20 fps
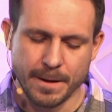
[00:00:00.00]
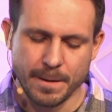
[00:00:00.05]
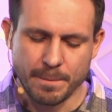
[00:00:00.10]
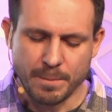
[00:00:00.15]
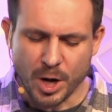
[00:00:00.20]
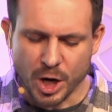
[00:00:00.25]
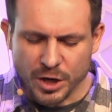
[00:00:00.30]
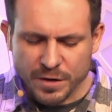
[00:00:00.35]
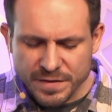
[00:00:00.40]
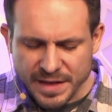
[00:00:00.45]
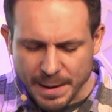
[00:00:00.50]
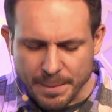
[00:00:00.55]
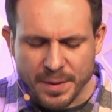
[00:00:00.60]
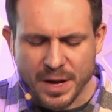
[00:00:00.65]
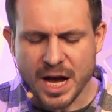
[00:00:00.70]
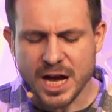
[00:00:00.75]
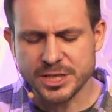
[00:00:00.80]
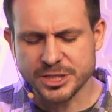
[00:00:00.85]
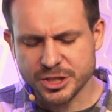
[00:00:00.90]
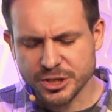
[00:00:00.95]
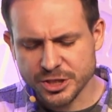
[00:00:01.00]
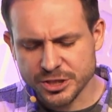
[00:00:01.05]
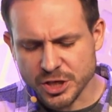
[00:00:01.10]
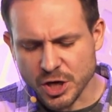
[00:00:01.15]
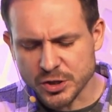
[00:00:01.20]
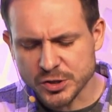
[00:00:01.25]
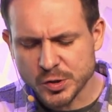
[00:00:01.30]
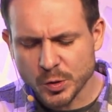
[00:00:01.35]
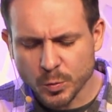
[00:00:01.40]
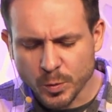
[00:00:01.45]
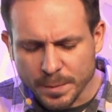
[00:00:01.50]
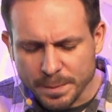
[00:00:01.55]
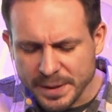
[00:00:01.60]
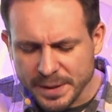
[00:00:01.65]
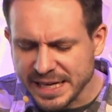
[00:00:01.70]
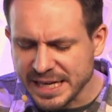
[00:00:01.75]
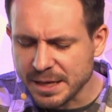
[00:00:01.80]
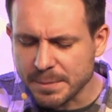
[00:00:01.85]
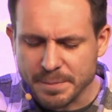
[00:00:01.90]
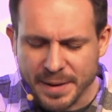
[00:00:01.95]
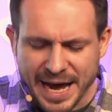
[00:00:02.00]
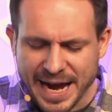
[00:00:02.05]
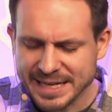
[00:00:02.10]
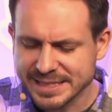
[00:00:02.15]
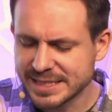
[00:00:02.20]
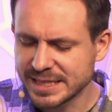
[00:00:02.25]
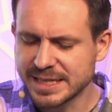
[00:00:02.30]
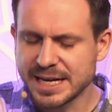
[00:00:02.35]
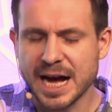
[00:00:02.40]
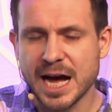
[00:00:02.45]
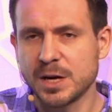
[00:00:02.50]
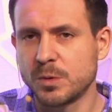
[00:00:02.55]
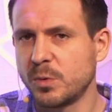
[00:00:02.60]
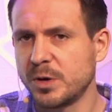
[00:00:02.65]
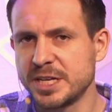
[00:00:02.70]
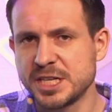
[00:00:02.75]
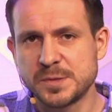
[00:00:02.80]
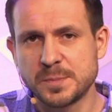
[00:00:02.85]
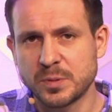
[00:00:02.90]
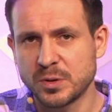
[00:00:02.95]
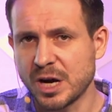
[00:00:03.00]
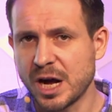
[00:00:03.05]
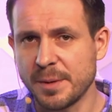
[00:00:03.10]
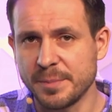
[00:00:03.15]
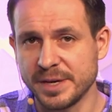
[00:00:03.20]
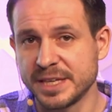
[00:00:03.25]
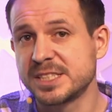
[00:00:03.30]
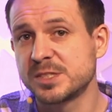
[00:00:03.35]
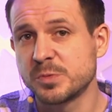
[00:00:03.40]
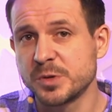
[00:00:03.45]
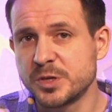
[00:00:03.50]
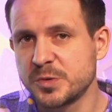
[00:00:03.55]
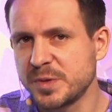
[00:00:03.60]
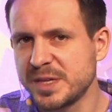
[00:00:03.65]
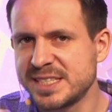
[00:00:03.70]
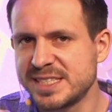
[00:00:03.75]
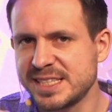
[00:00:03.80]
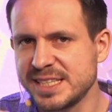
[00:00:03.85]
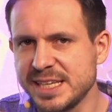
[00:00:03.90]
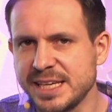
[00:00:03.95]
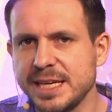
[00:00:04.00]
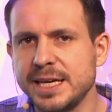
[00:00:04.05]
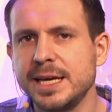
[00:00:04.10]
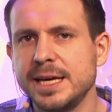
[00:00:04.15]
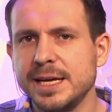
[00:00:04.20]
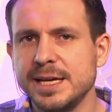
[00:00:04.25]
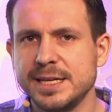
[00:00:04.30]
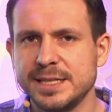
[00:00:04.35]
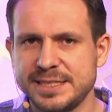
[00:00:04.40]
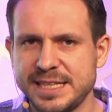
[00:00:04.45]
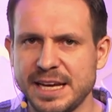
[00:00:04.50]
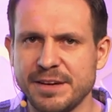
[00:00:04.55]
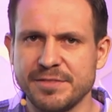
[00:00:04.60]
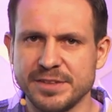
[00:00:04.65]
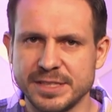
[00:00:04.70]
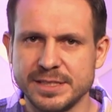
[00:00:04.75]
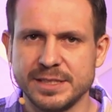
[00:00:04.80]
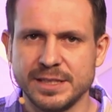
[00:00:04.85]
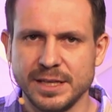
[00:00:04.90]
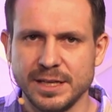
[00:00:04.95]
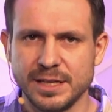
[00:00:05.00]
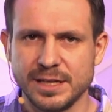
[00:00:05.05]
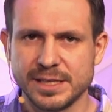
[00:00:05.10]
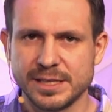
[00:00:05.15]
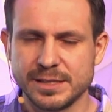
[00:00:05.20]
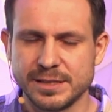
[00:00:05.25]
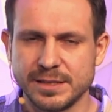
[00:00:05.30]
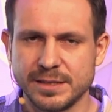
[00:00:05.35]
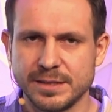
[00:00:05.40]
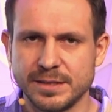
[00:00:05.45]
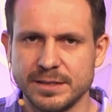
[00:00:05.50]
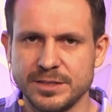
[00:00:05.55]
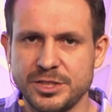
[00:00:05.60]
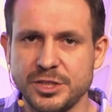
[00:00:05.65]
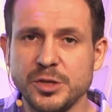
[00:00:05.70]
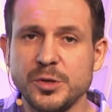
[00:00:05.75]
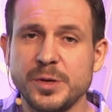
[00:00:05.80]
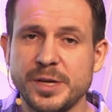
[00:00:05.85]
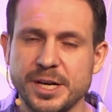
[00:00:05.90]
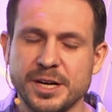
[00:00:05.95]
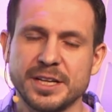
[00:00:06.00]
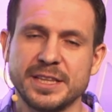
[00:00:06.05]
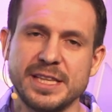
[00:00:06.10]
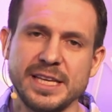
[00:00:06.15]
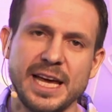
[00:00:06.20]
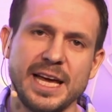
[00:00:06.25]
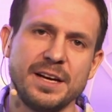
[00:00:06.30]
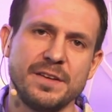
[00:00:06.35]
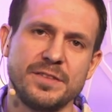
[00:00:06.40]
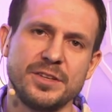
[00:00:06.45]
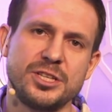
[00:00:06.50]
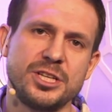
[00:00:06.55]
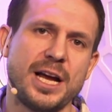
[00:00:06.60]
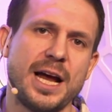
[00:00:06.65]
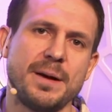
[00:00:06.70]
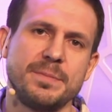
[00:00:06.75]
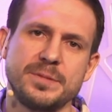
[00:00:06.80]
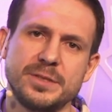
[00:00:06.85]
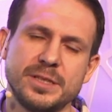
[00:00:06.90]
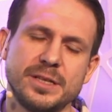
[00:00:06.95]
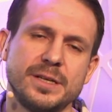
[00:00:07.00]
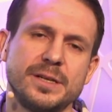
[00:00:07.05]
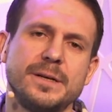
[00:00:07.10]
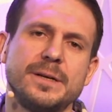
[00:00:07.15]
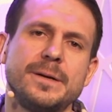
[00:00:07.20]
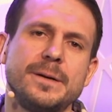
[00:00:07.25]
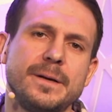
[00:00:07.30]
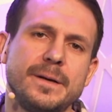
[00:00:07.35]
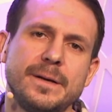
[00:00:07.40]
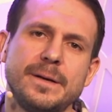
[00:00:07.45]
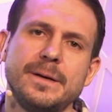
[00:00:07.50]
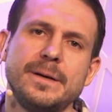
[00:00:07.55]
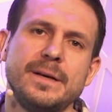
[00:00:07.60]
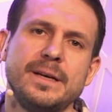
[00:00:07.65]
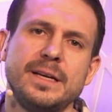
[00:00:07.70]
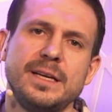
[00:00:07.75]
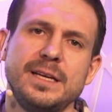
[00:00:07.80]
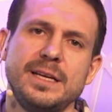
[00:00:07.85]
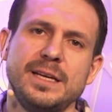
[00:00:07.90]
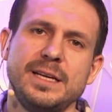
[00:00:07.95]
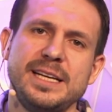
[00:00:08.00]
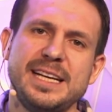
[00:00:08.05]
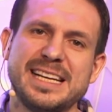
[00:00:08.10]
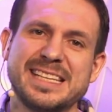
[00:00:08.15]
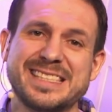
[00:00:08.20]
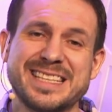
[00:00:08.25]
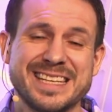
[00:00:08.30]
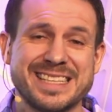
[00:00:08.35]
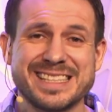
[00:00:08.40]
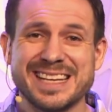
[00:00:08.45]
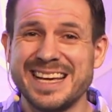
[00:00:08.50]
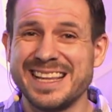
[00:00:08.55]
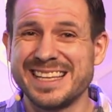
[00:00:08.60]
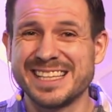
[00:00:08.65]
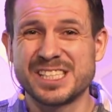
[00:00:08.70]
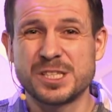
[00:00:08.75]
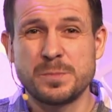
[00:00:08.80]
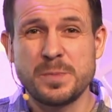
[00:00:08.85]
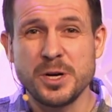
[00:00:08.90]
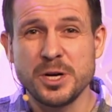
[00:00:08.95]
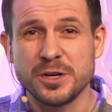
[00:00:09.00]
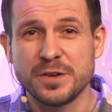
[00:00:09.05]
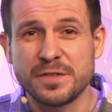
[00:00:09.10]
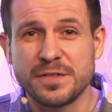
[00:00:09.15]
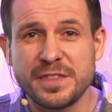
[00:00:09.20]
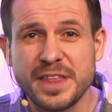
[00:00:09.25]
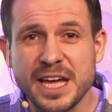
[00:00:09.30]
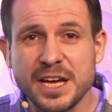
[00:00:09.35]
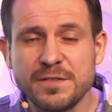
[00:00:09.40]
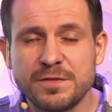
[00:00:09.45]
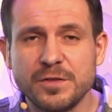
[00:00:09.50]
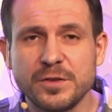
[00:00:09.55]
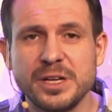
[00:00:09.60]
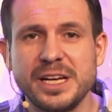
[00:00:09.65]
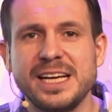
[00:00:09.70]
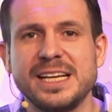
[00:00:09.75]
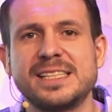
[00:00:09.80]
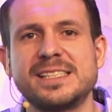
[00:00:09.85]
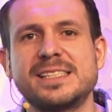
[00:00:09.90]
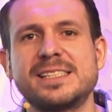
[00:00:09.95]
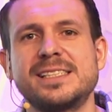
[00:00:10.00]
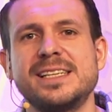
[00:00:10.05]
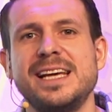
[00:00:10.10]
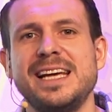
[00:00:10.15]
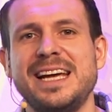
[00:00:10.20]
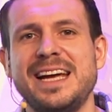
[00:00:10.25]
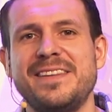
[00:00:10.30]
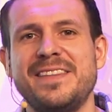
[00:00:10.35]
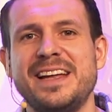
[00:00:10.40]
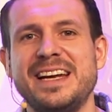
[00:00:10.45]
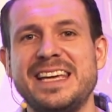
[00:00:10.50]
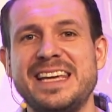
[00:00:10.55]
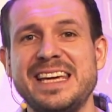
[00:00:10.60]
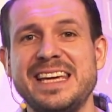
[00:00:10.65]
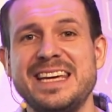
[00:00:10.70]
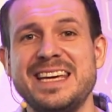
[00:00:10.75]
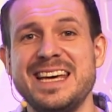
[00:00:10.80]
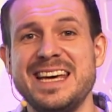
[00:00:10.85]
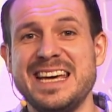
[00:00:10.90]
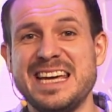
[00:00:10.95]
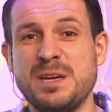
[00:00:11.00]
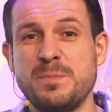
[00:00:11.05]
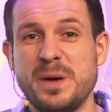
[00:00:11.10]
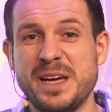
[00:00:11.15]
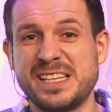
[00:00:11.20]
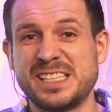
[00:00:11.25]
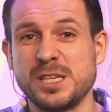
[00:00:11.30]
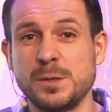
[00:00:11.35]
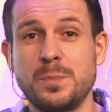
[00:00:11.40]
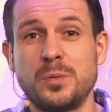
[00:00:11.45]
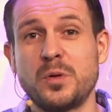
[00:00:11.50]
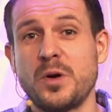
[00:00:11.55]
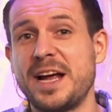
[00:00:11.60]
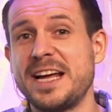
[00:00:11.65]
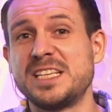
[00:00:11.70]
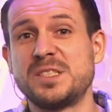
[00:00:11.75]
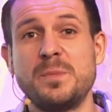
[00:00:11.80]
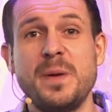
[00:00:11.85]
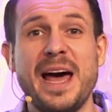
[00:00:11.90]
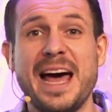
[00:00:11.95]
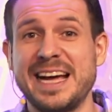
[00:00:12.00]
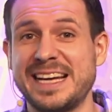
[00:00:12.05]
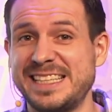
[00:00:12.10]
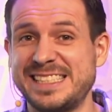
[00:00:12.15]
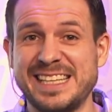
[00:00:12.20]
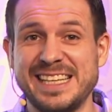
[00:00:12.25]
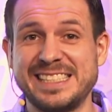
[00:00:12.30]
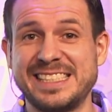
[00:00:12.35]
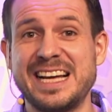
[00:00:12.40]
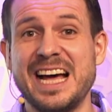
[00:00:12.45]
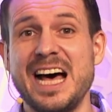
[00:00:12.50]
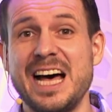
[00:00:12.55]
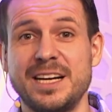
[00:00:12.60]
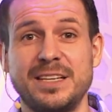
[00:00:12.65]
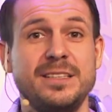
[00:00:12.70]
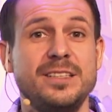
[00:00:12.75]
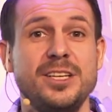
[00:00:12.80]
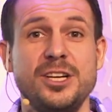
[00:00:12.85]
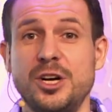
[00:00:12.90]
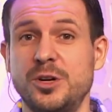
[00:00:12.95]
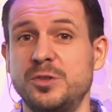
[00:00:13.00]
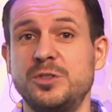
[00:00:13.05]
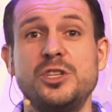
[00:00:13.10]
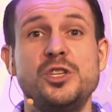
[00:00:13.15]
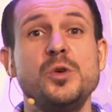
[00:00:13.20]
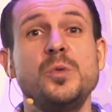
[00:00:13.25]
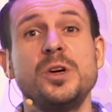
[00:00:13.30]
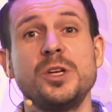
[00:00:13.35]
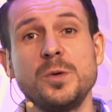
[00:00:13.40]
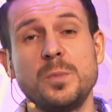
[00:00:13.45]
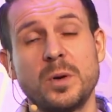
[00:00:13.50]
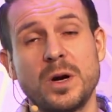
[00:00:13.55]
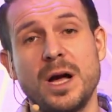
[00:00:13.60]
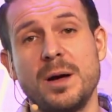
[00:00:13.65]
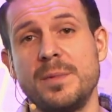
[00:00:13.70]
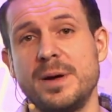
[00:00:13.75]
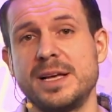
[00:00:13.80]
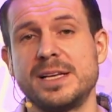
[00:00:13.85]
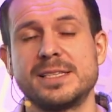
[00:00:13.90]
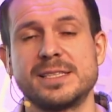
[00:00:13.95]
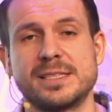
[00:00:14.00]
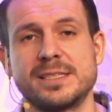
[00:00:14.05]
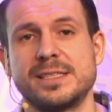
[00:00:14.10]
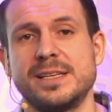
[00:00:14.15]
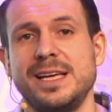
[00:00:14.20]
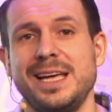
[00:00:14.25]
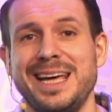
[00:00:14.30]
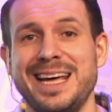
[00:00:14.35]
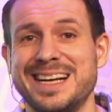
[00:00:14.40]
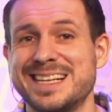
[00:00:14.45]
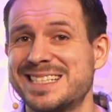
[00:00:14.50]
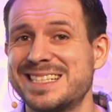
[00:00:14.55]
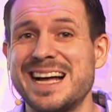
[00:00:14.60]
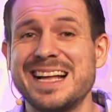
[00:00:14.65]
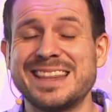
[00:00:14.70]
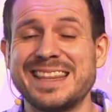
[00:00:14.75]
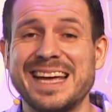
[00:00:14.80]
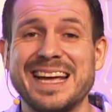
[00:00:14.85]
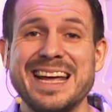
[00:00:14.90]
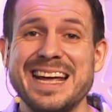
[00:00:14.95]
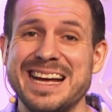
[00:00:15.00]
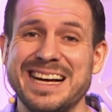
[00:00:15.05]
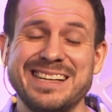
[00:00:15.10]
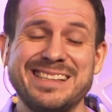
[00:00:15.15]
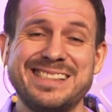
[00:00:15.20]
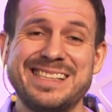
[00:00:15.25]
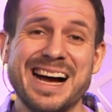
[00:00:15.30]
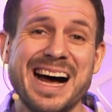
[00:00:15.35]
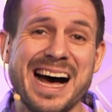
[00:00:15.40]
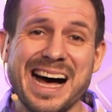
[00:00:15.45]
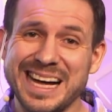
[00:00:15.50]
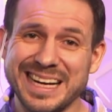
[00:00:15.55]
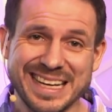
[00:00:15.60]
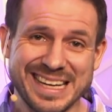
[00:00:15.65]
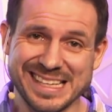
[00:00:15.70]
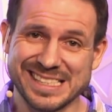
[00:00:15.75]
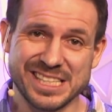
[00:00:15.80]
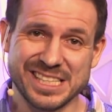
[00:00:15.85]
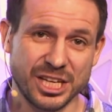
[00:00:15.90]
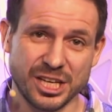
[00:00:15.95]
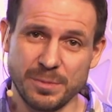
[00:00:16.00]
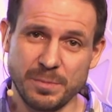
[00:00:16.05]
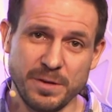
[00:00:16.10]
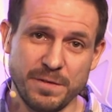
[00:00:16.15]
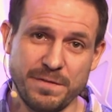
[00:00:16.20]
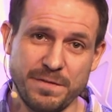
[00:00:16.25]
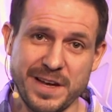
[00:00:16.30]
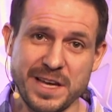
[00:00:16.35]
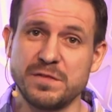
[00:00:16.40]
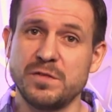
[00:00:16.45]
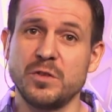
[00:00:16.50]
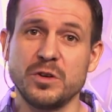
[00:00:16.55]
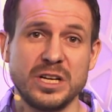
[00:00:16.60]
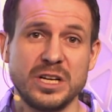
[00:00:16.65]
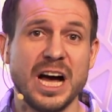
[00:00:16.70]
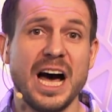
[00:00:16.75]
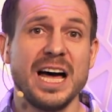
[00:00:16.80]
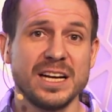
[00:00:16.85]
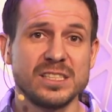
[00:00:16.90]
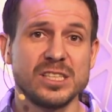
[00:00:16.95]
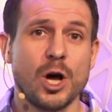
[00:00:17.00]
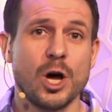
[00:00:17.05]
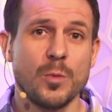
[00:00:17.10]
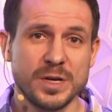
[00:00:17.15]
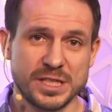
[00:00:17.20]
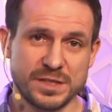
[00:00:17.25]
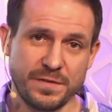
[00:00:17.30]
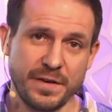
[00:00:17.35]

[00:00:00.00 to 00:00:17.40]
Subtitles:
Part of that posture is also repeating back to God what he's promised, which we see David do here at the end of the chapter. He has this spirit of thankfulness, and then he basically prays back. He says, God, you know, do what you promised. And it's not that God isn't going to be faithful. God is always